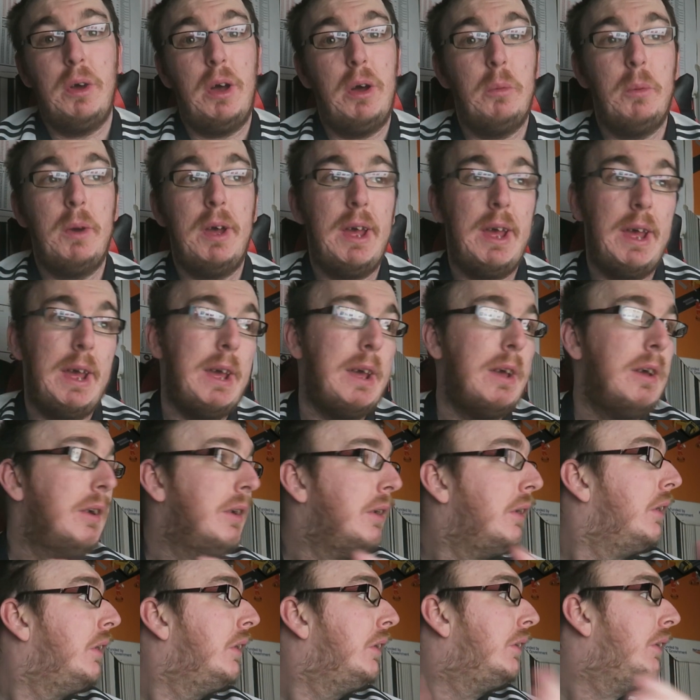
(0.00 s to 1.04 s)
what I wear,
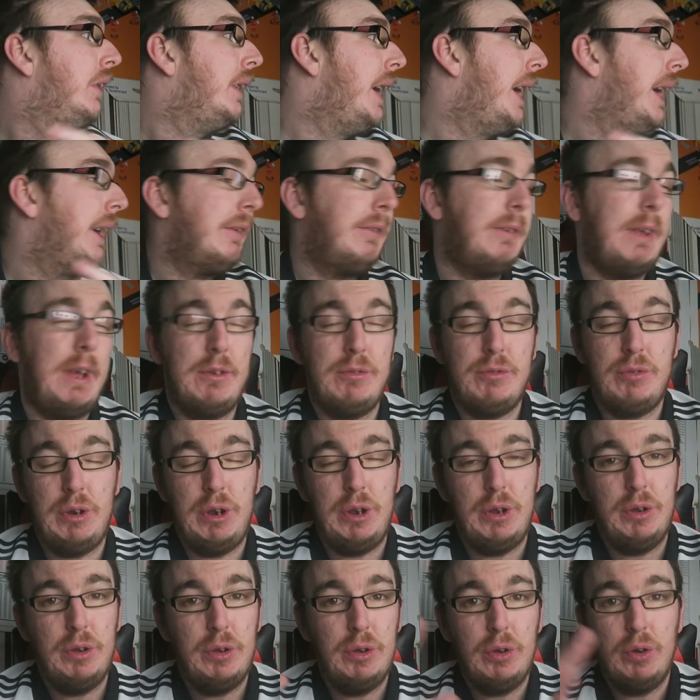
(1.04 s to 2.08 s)

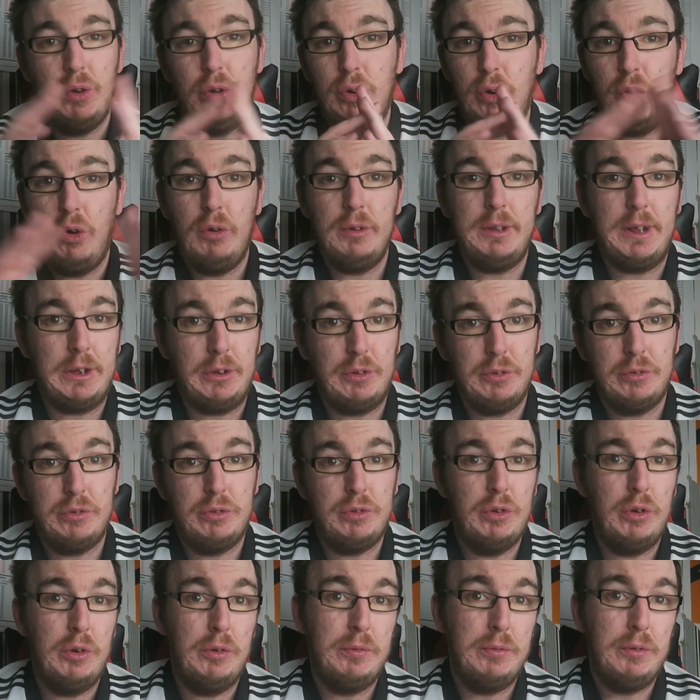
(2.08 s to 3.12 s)
etc. All that good
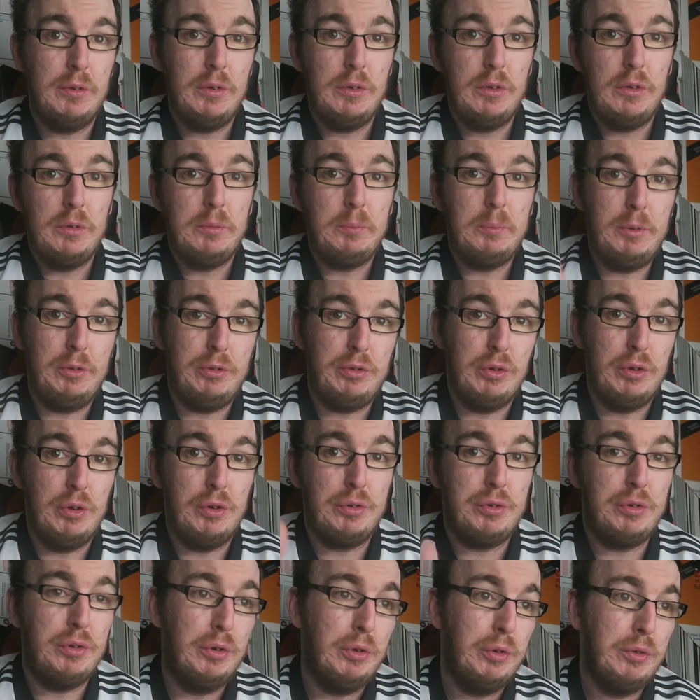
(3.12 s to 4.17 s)
stuff. My
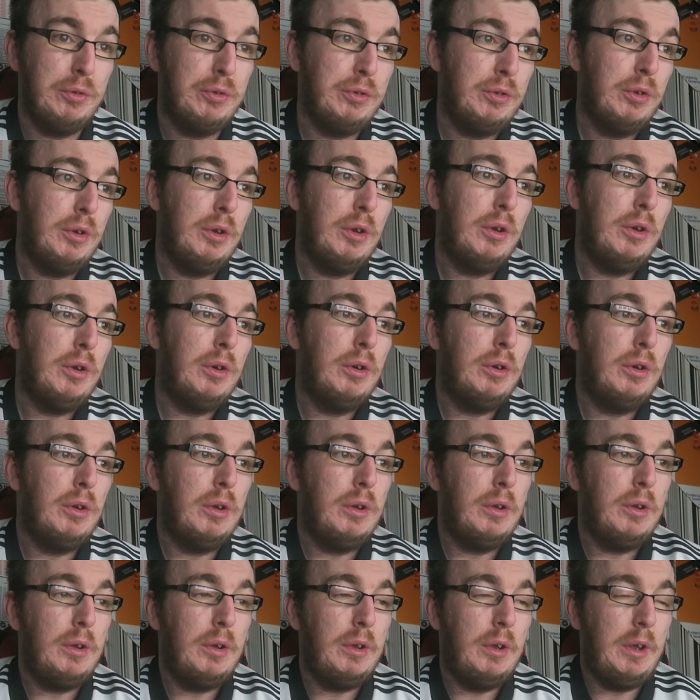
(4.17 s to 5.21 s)
socials,
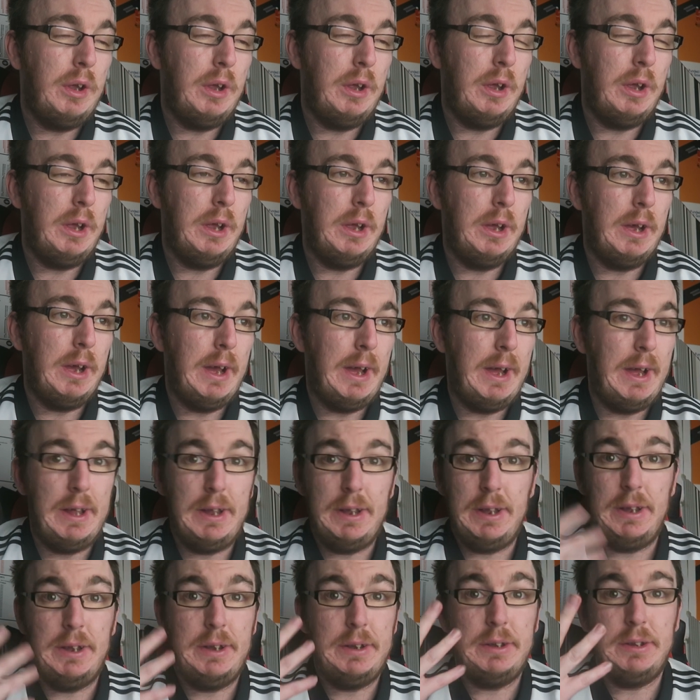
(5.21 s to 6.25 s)

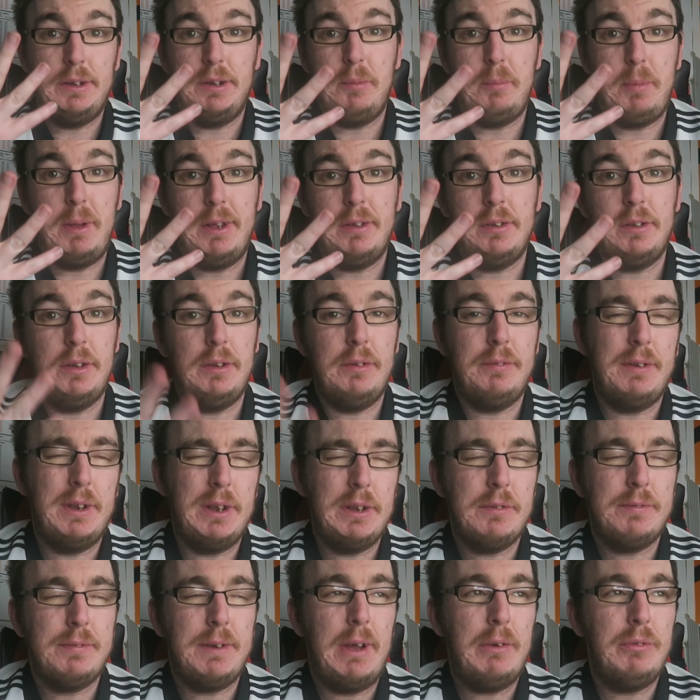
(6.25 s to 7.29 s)
and
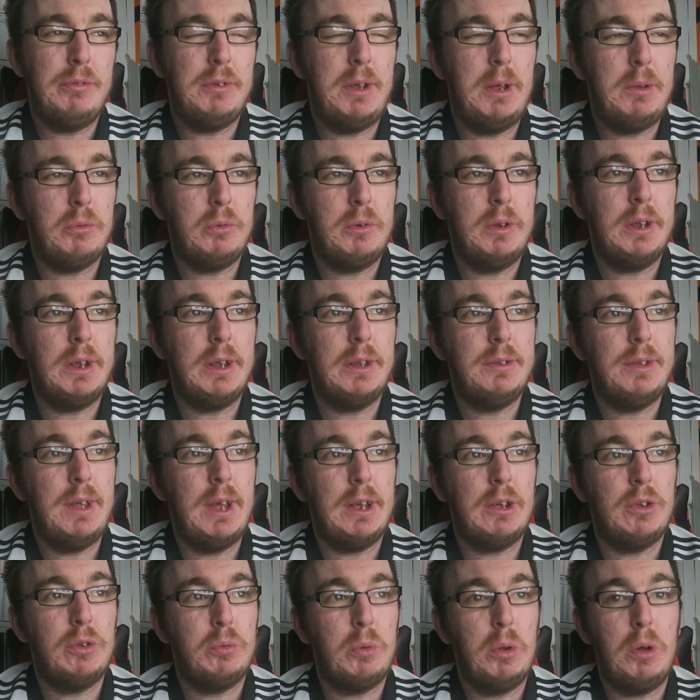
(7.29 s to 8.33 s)
basically the 5 steps you can
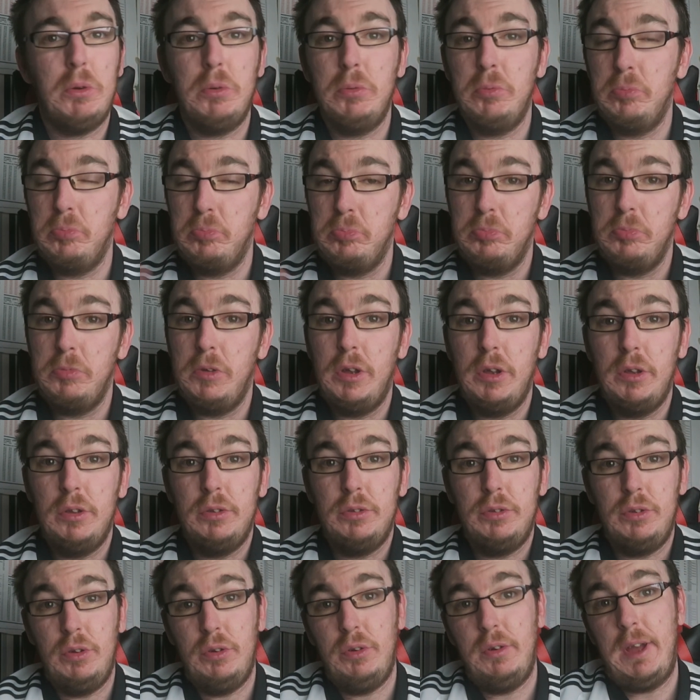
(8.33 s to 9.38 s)
take as well.
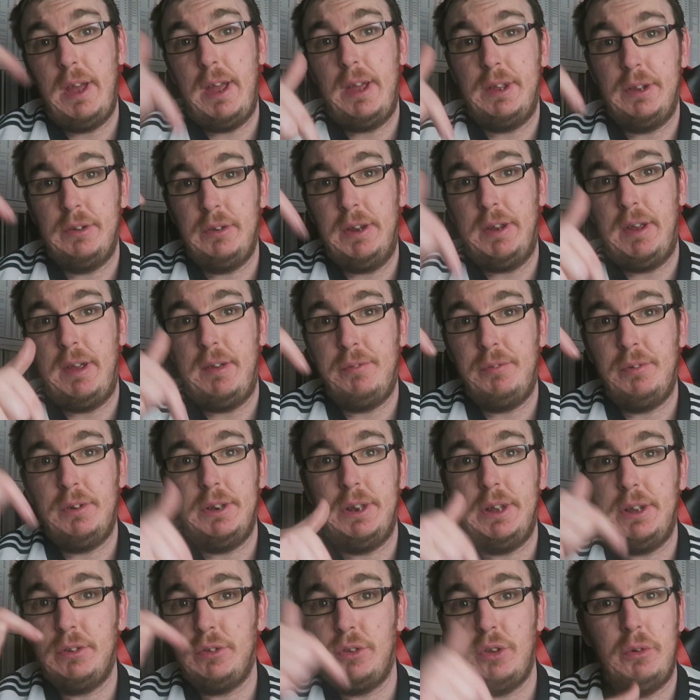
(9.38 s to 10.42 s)
So
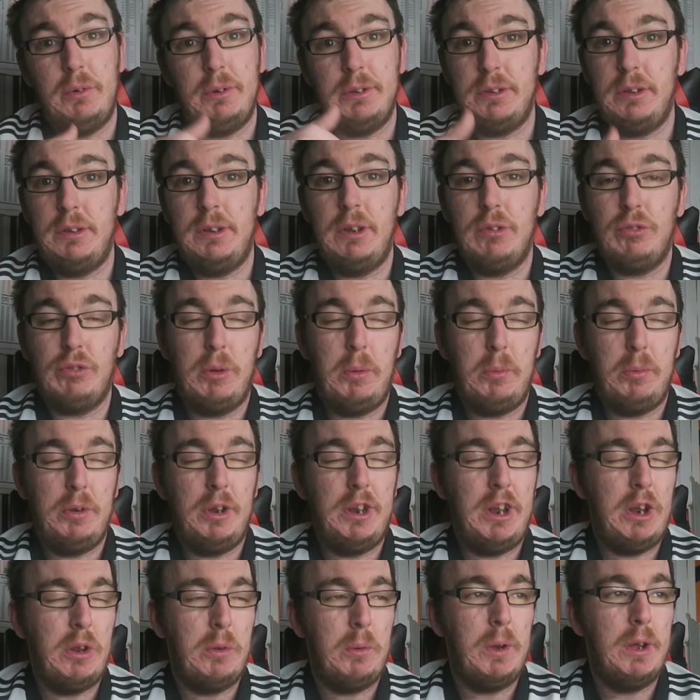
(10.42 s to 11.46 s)
everything you need to know is in the
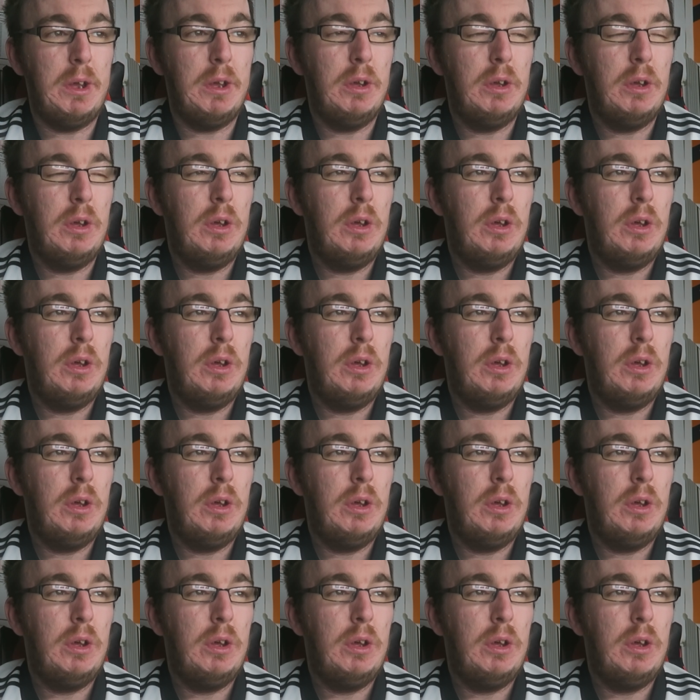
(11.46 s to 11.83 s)
description anyway.